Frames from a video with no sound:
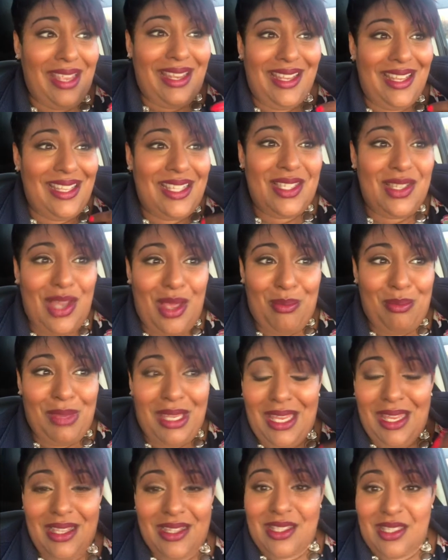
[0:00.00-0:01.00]
It's not
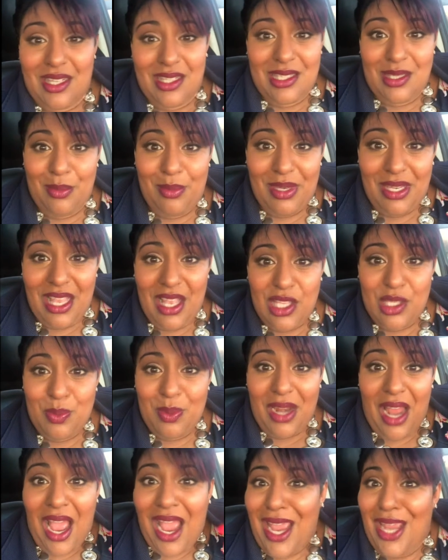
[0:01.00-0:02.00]
me, it's not somebody else,
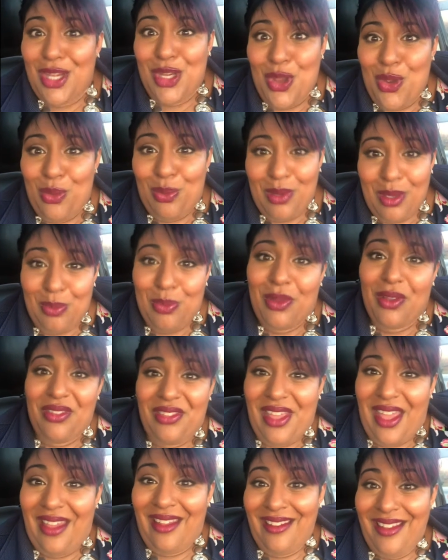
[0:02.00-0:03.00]
but I know people
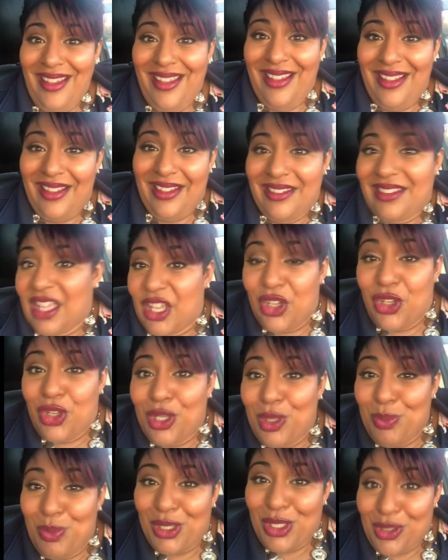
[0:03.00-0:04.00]
that
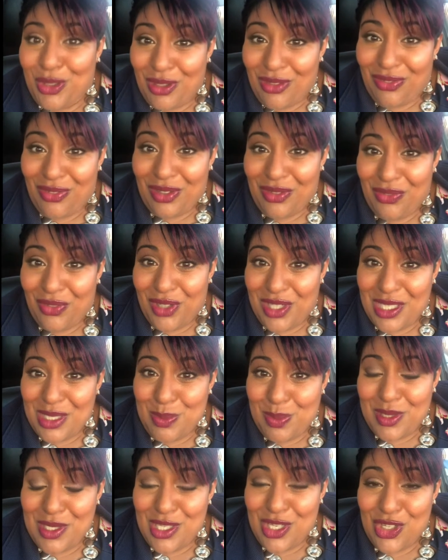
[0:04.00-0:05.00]
could be a good fit for his
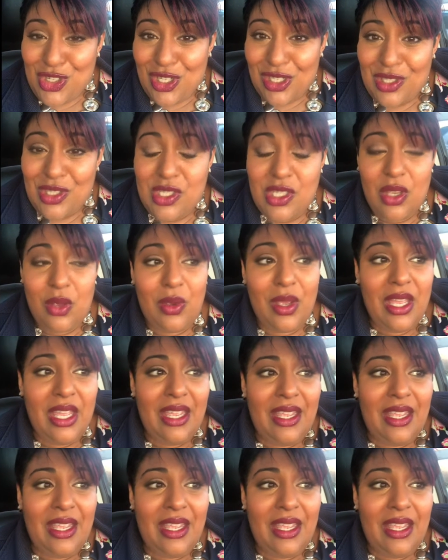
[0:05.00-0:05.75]
position. So